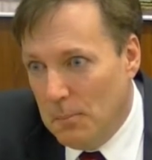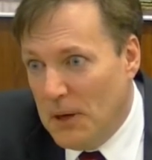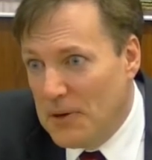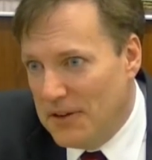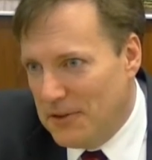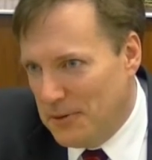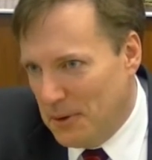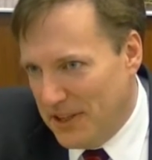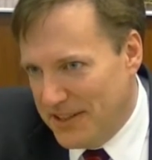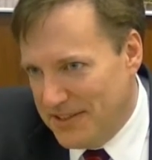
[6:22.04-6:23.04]
Belgrade for
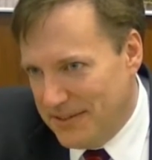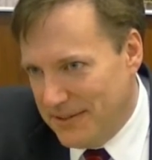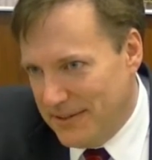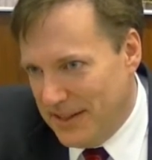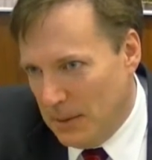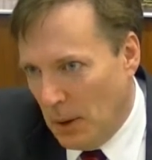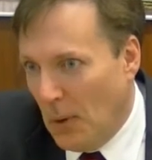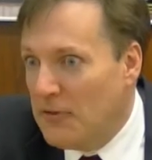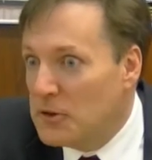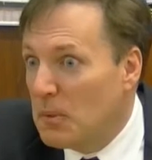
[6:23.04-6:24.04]
three weeks. And my
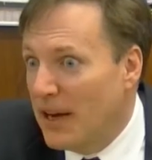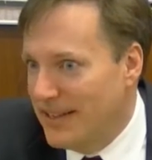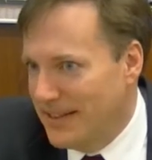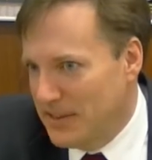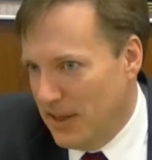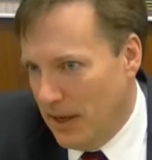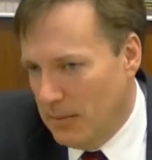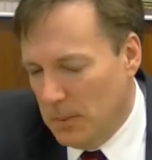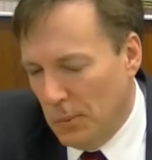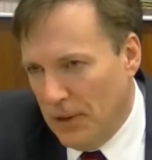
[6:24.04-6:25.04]
wife was pregnant at the
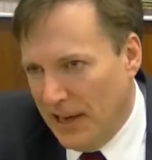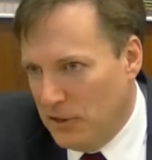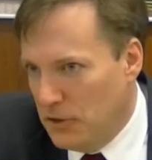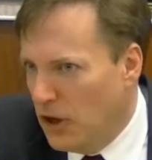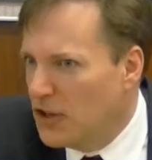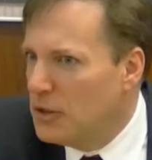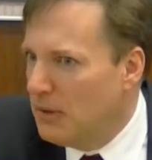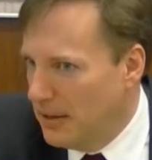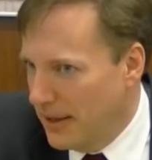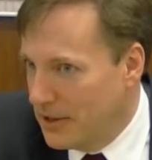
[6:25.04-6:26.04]
time, and I thought she
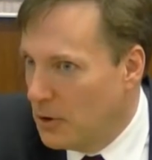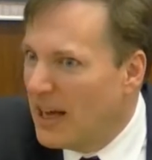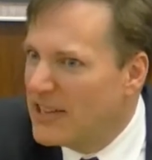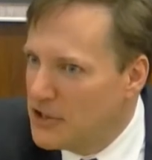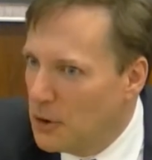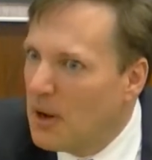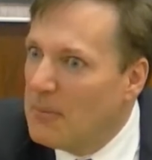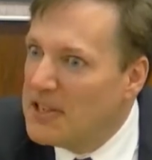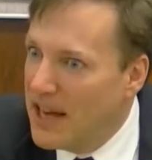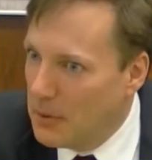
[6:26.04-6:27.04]
might like to go back and see her mom
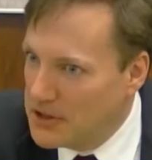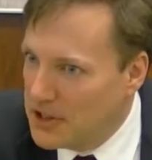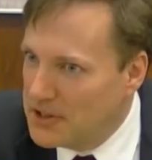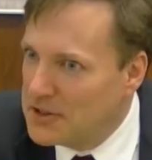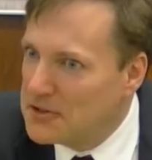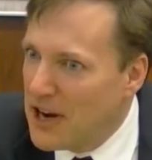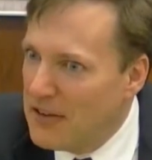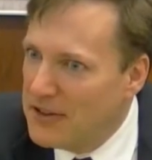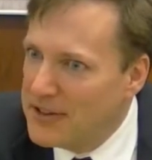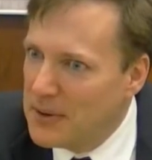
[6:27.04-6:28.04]
and dad while she could still
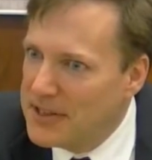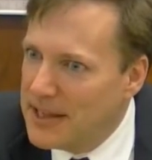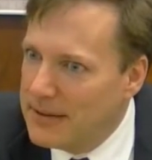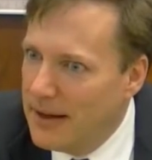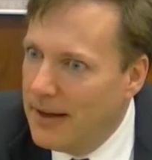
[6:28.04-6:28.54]
travel. And so I said,